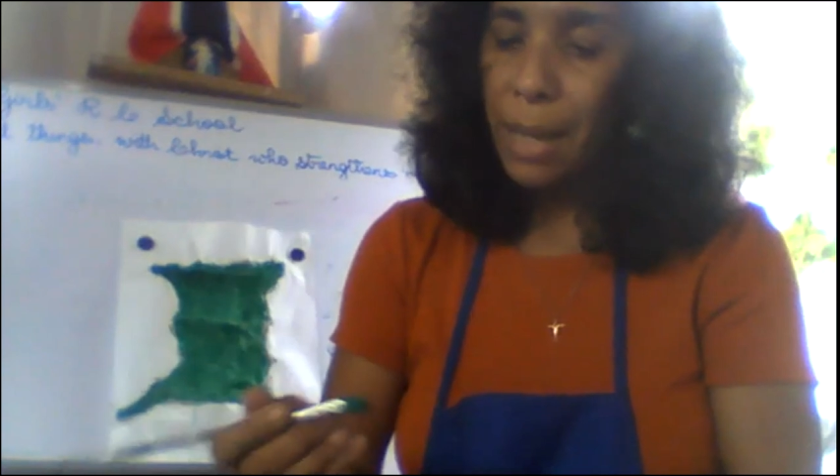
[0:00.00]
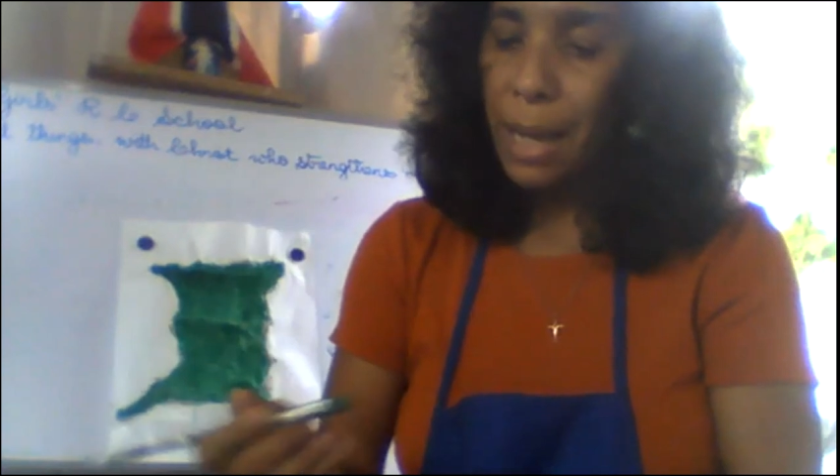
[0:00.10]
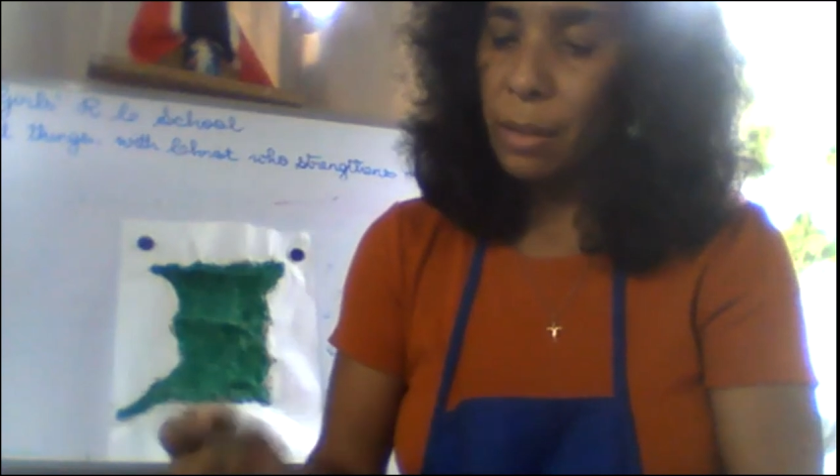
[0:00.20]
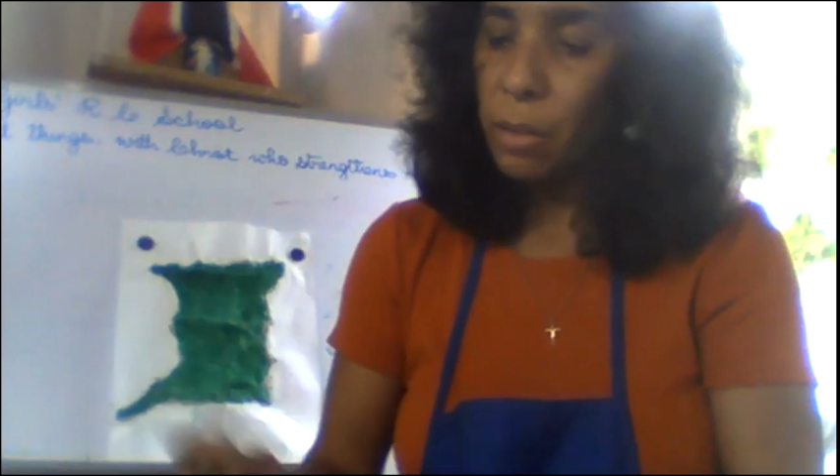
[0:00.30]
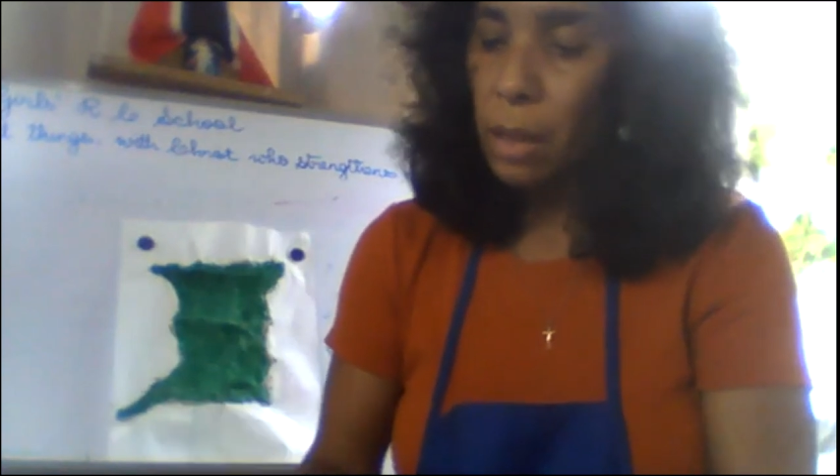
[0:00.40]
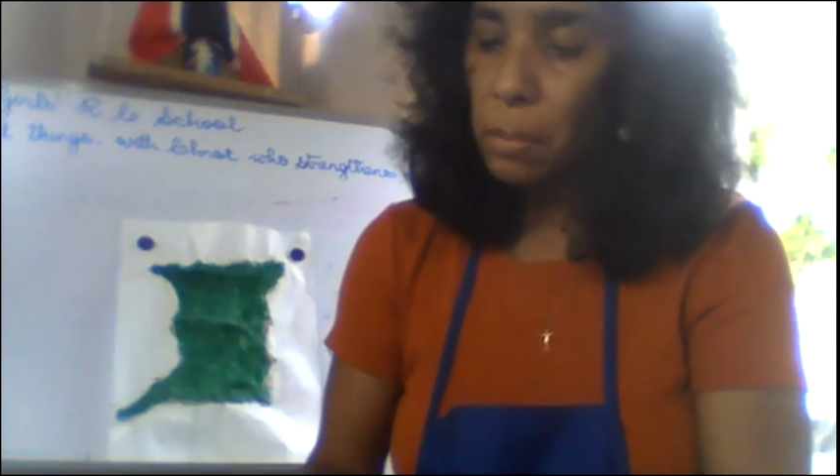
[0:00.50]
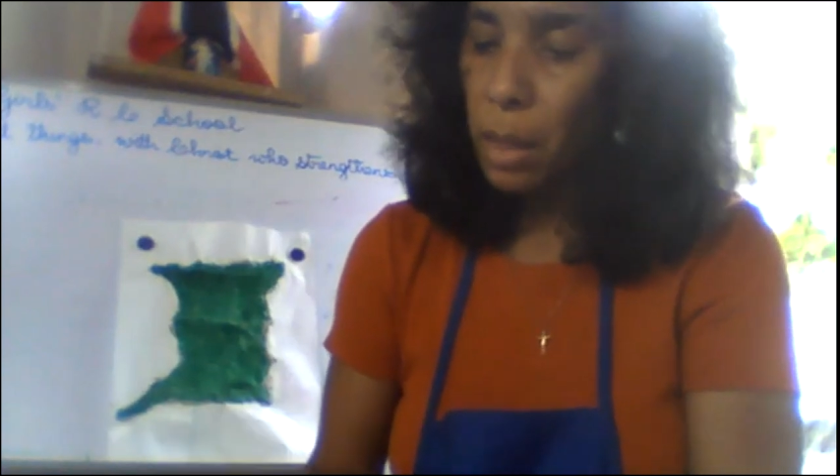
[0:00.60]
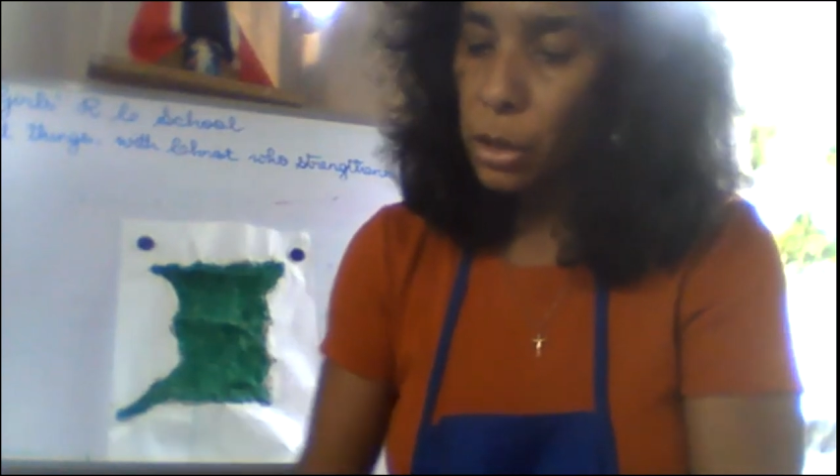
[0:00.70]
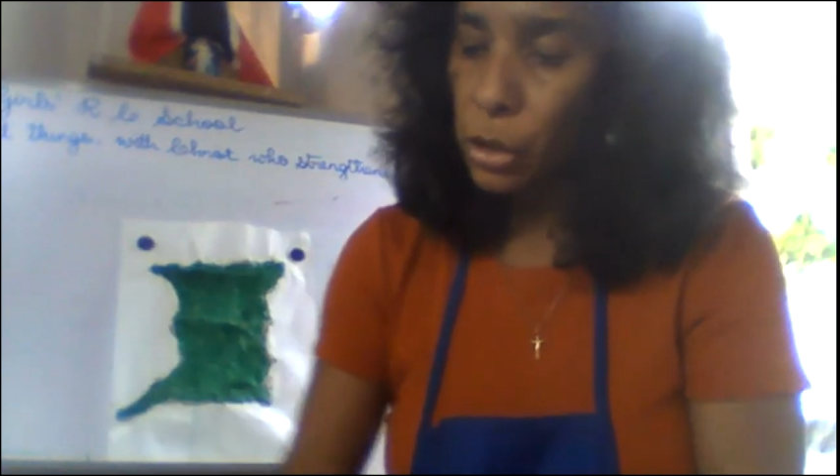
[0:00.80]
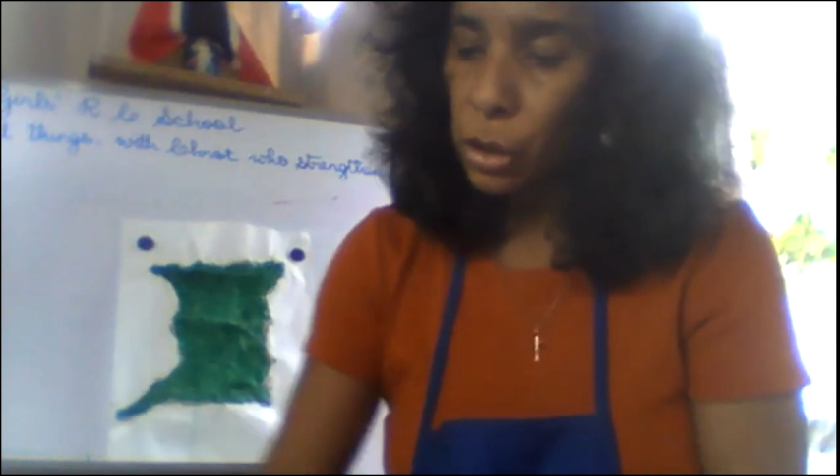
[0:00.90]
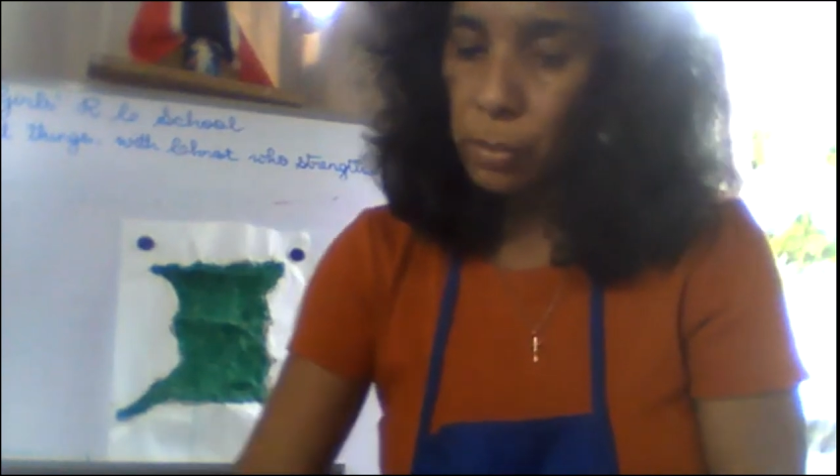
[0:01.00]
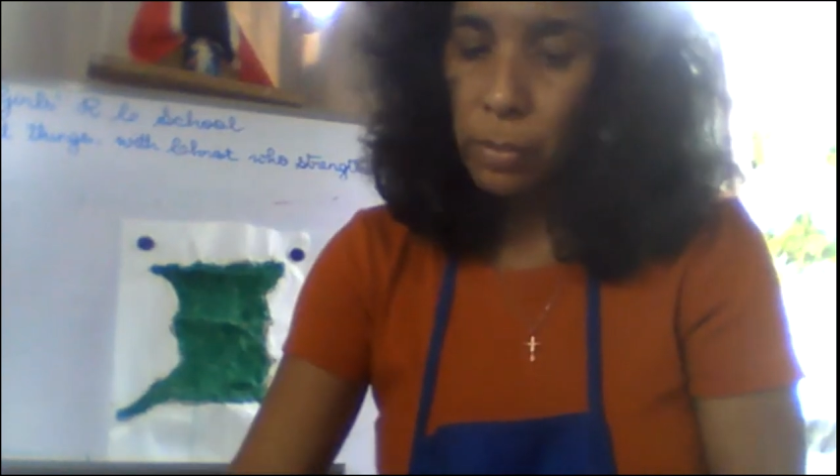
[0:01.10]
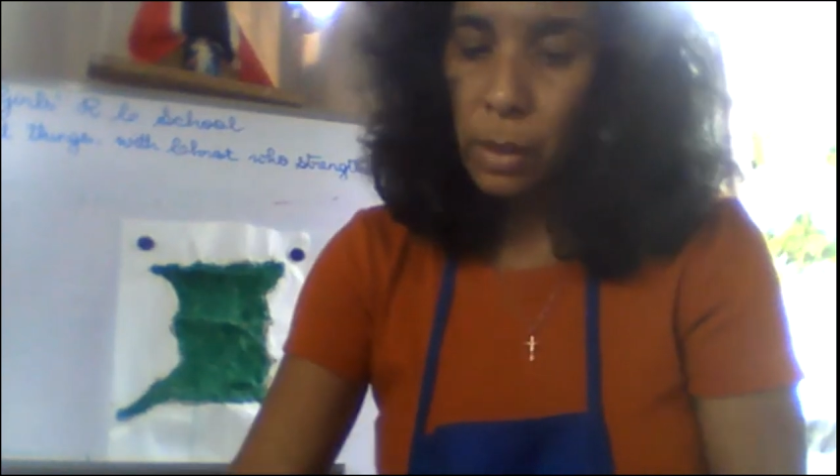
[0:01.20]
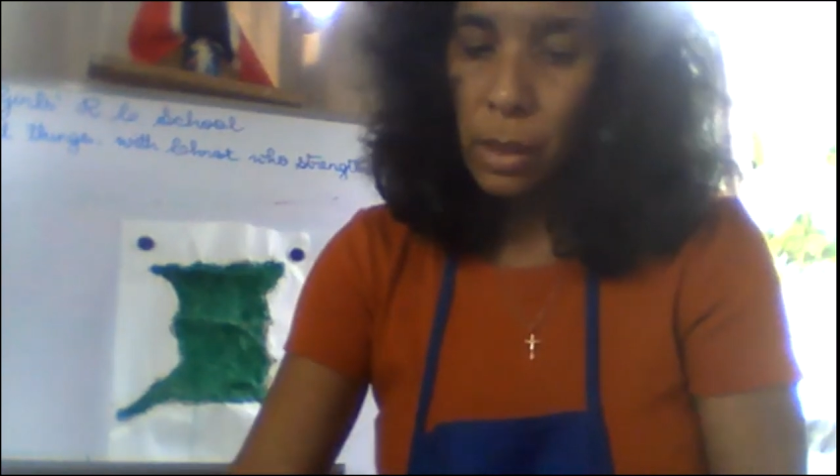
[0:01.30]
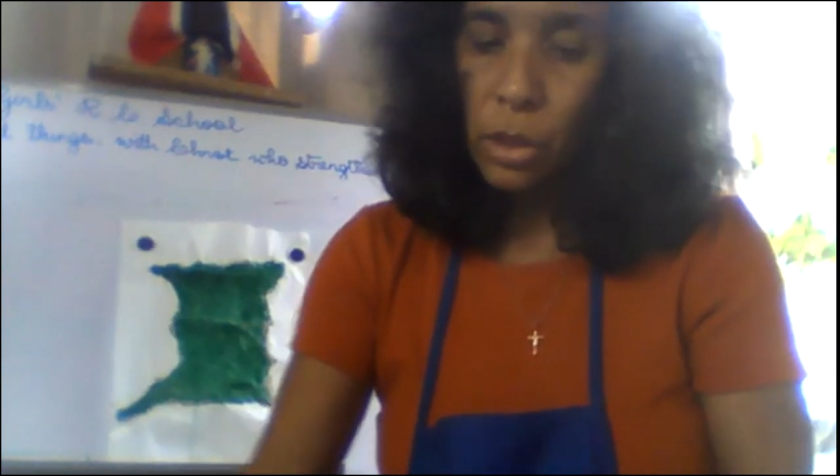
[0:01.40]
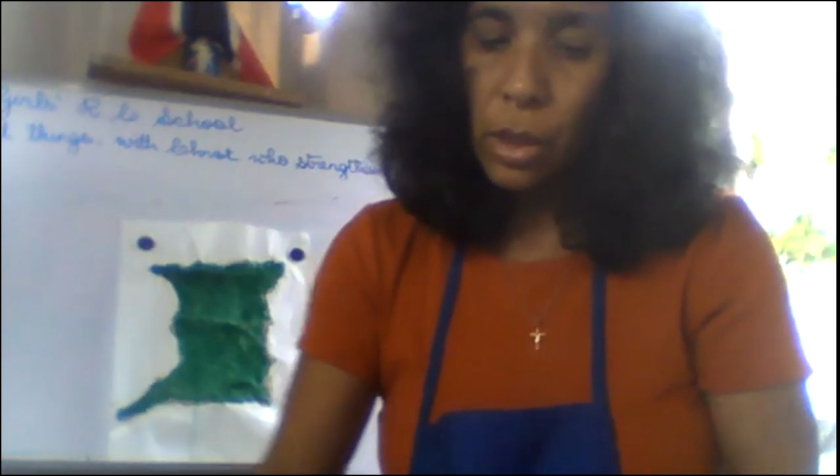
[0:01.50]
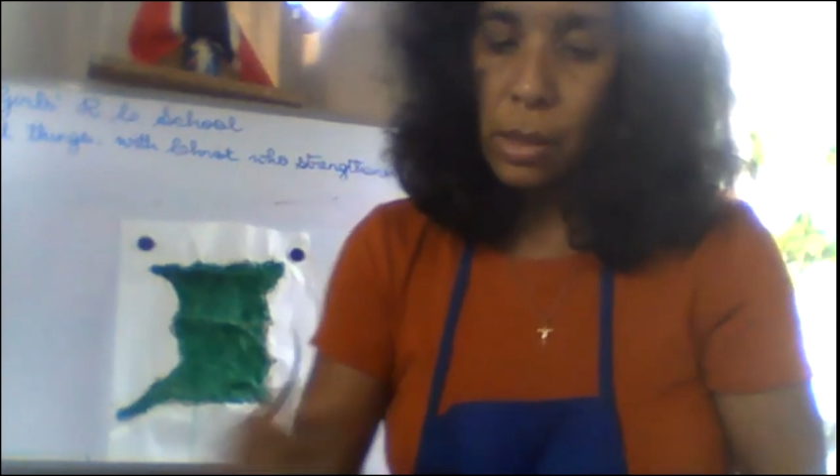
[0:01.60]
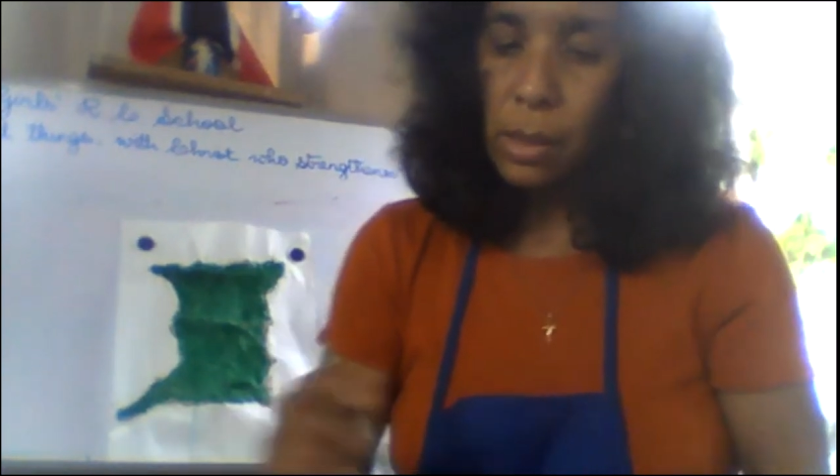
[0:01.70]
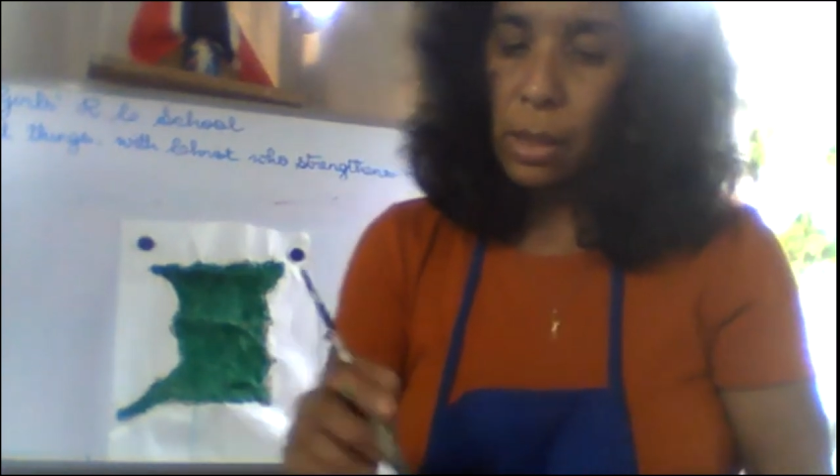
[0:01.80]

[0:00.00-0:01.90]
black, not much, just